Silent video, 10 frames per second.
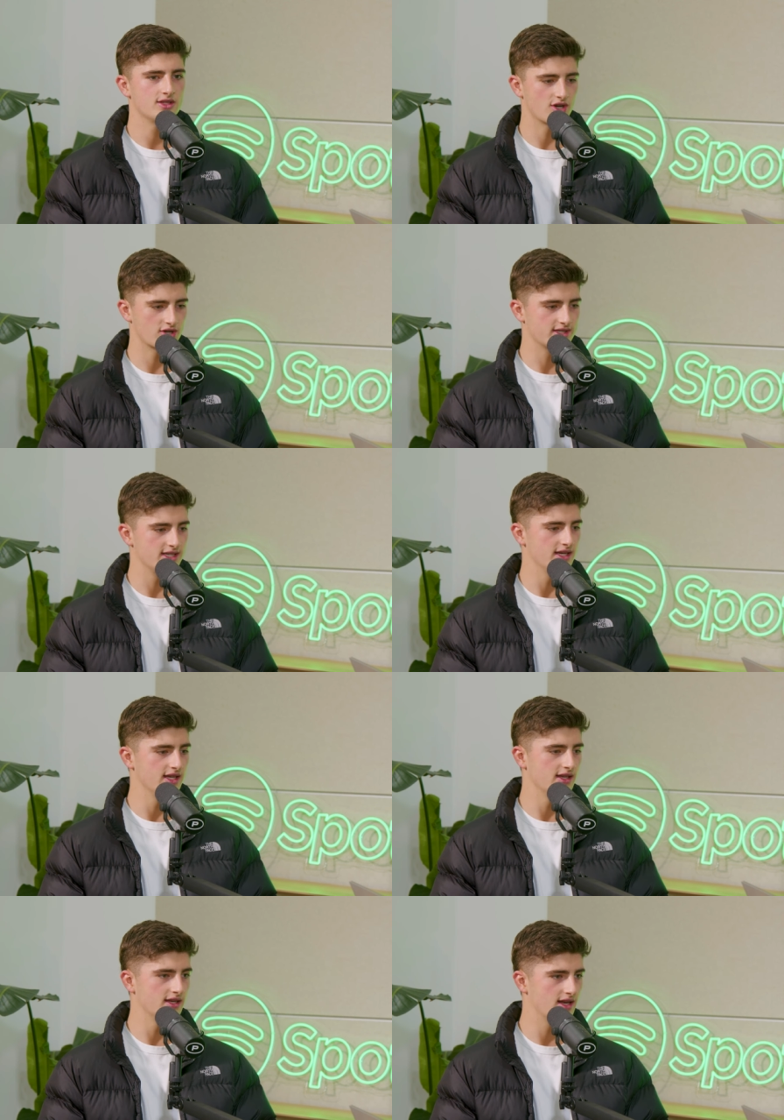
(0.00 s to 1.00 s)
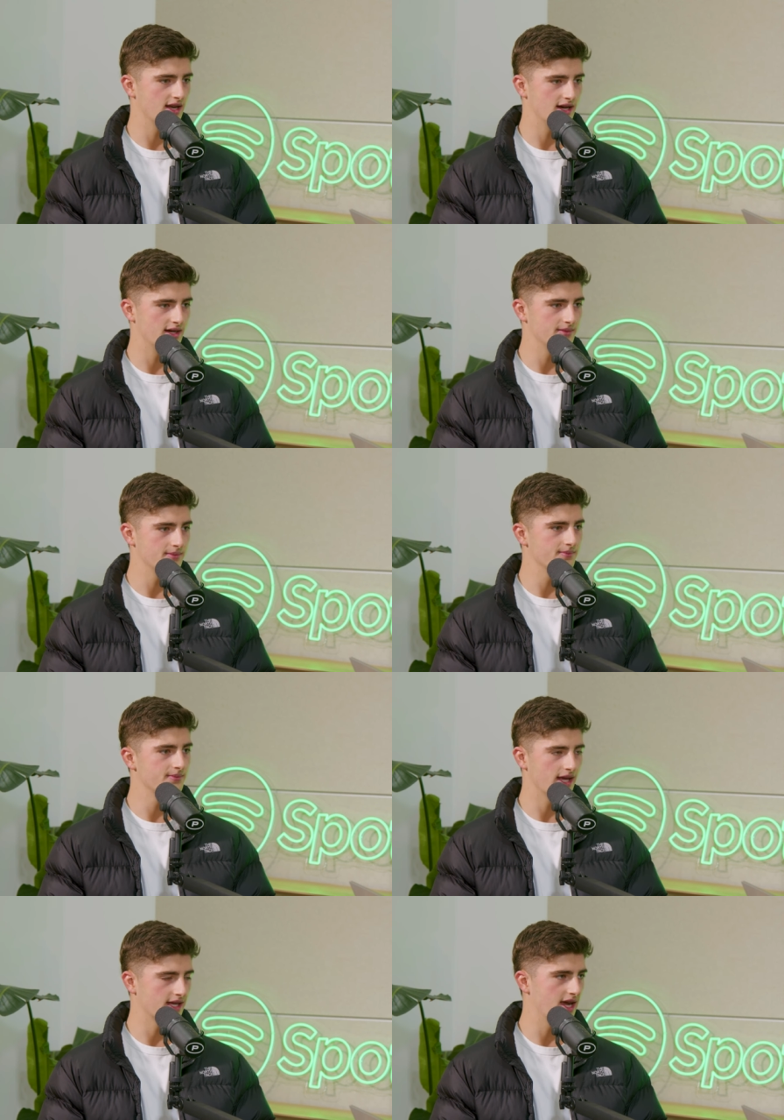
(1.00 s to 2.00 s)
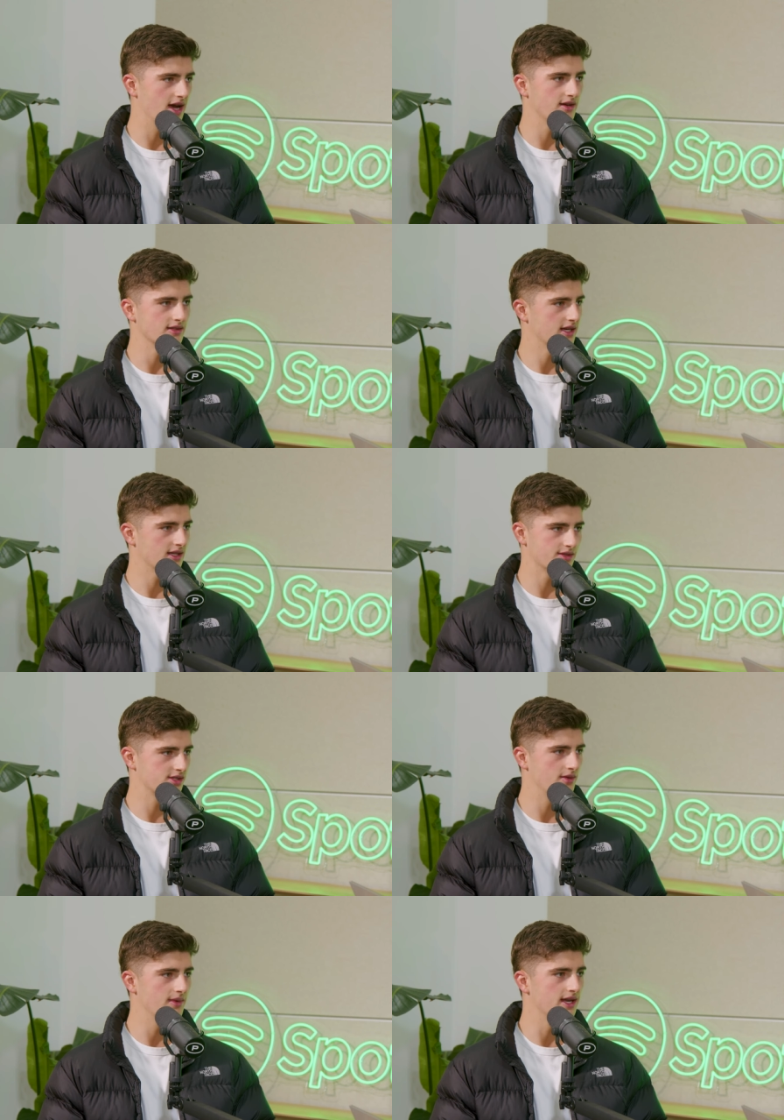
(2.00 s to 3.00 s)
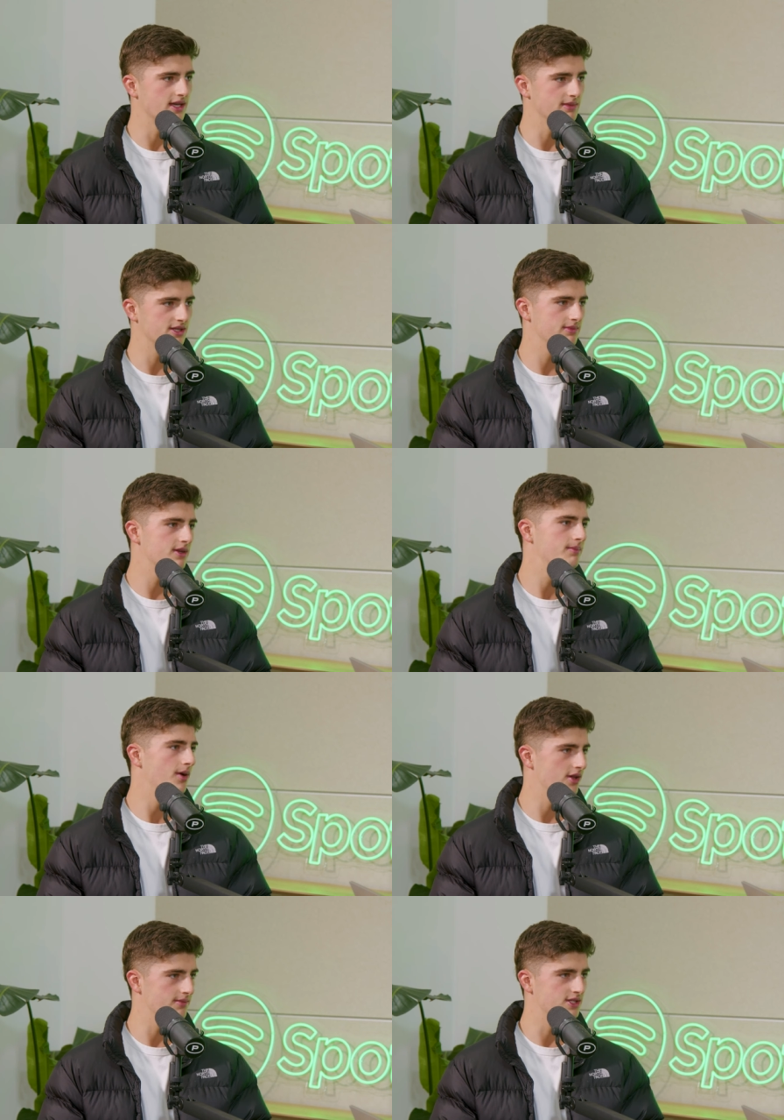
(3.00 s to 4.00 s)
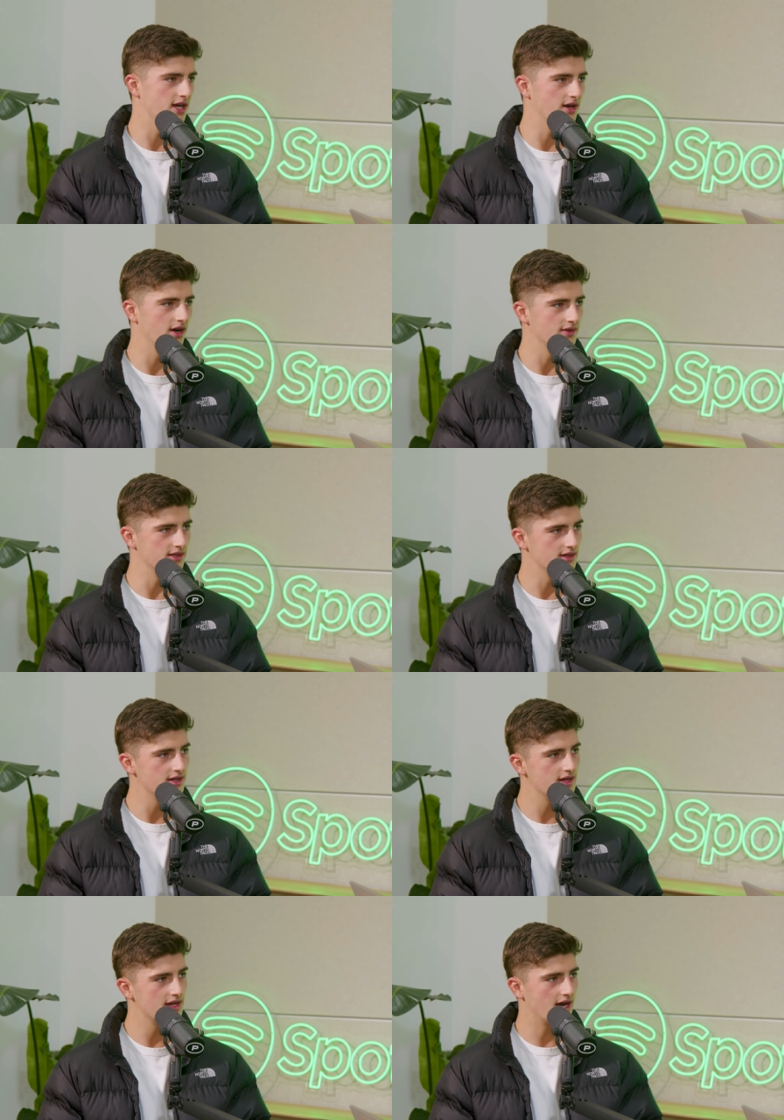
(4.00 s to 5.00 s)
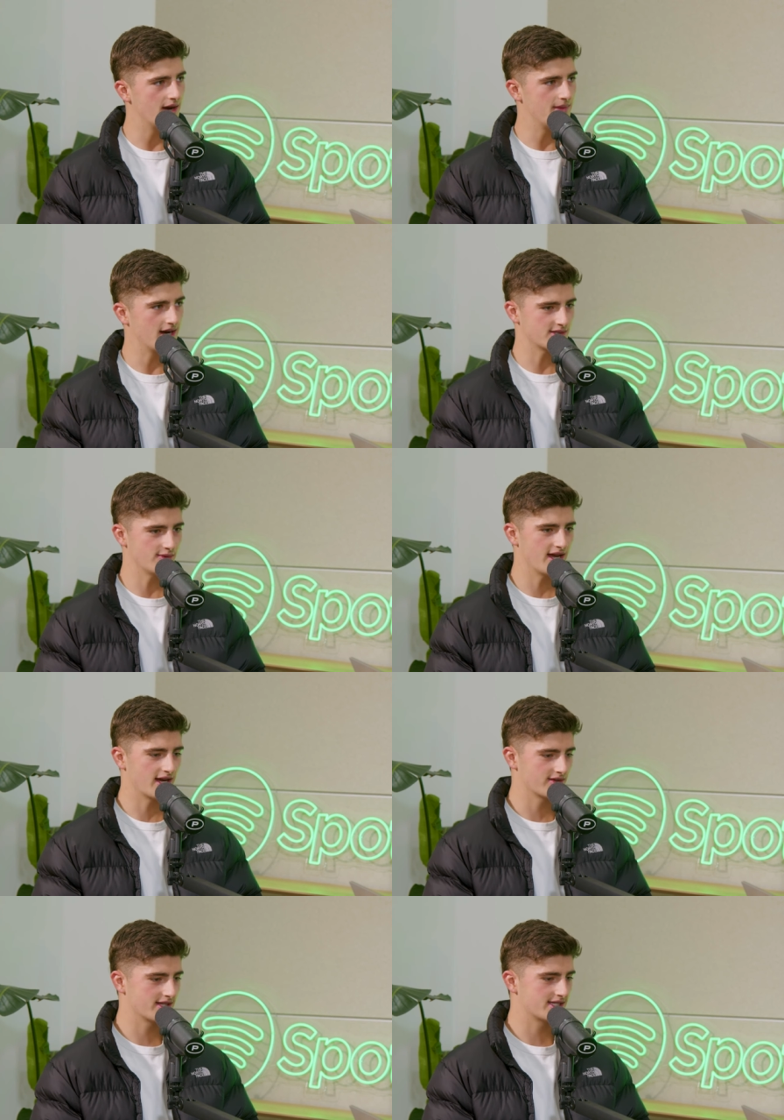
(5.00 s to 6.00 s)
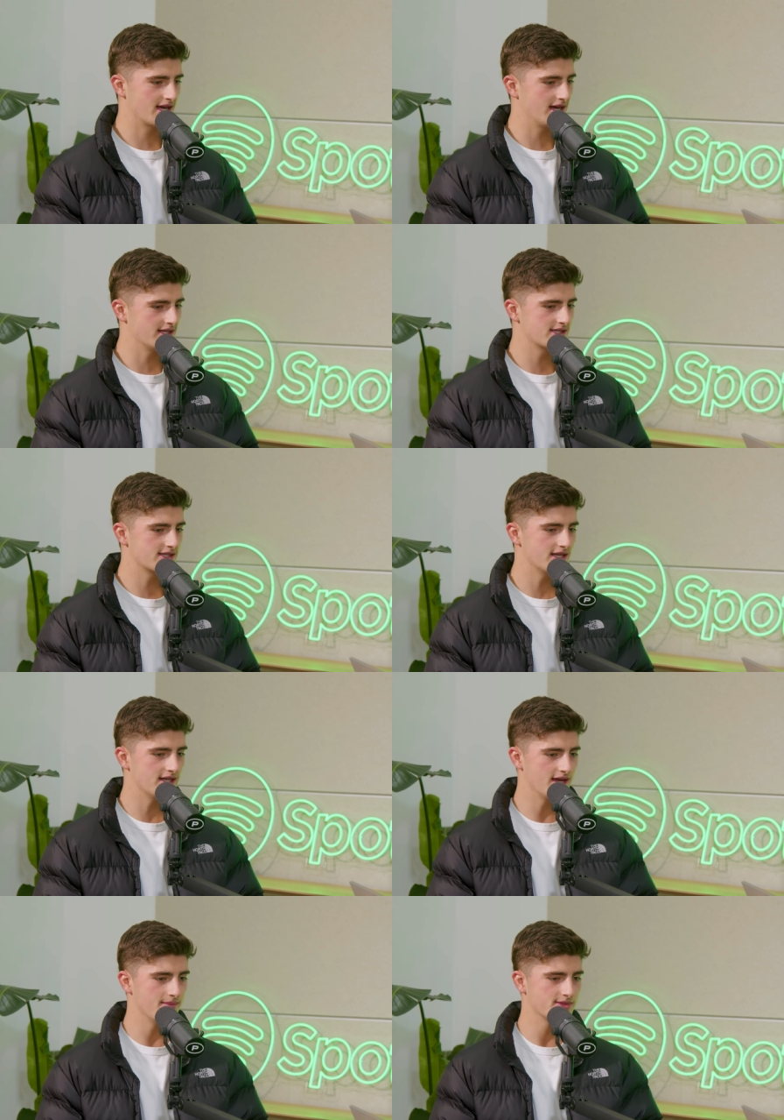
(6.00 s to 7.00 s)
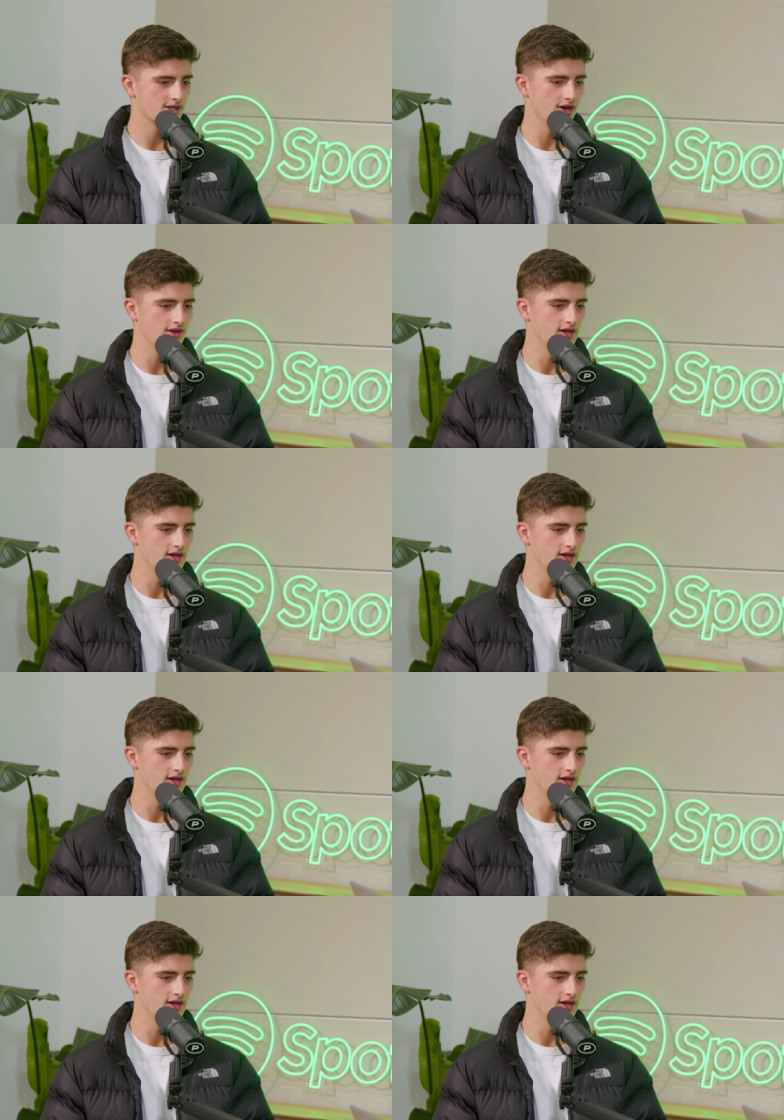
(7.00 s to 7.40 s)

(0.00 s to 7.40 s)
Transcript: Josh Sin, um, Blake Howes, like there were so many. Yep. Both Machido and uh, Marcus Winhager at the Saints and them. So